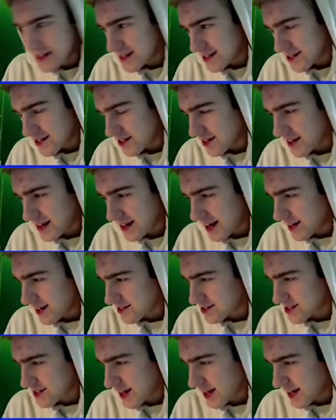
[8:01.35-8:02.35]
Ugh,
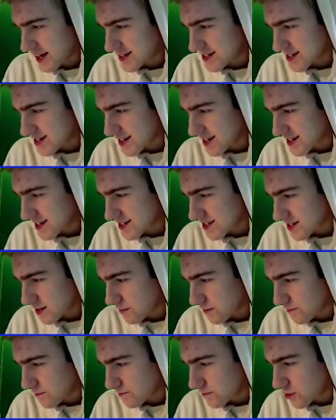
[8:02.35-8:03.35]
outside,
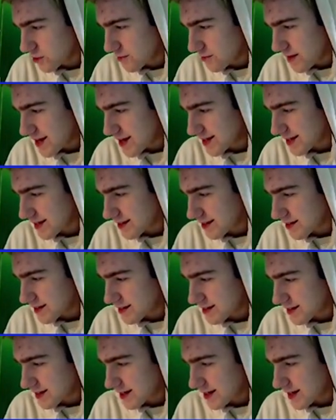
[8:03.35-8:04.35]
disgusting. You make
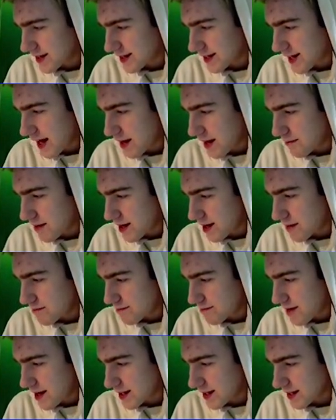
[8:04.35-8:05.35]
a game and
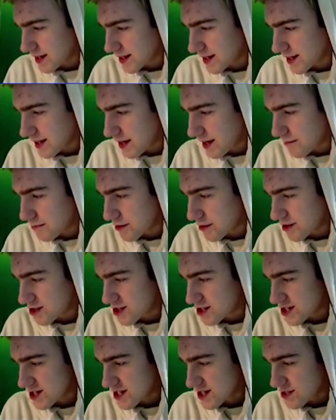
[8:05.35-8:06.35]
make in-game
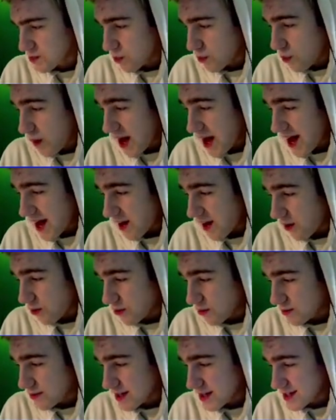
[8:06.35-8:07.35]
purchases. Wow,
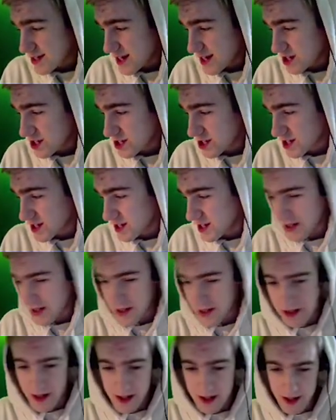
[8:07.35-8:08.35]
that's actually...
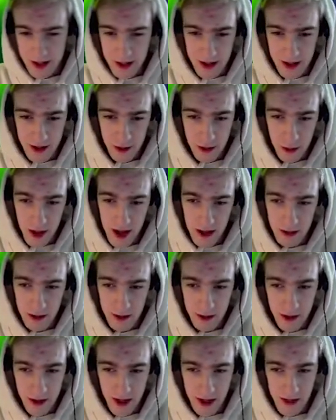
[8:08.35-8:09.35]
Wow,
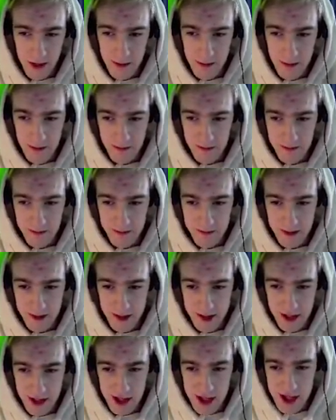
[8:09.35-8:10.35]
okay.
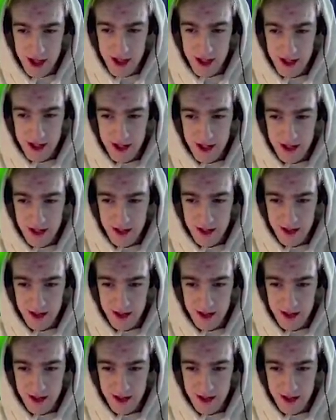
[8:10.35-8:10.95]
Jeez.